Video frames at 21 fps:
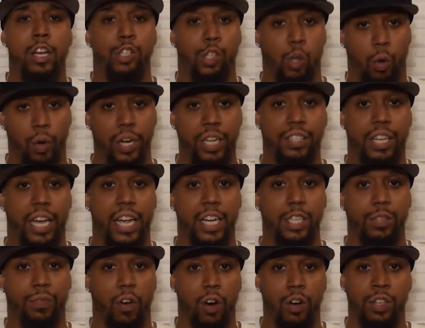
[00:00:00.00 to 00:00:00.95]
So he
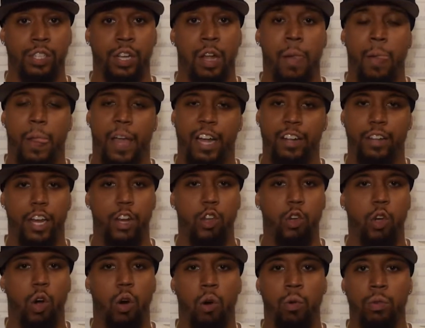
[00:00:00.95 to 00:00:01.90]
takes first, and there you
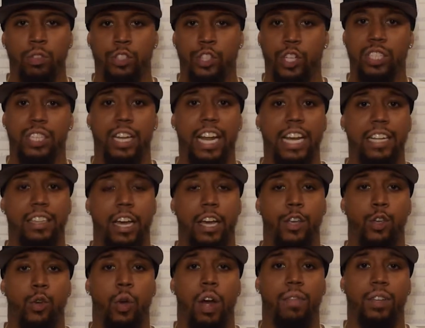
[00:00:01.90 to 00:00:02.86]
go. Just like
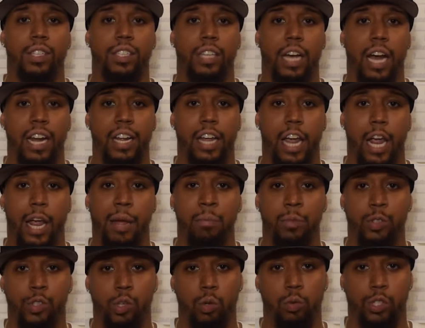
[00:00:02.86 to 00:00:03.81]
that, you have a tie
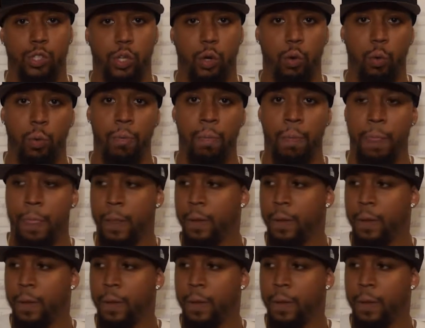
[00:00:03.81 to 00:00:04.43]
game, 2-2.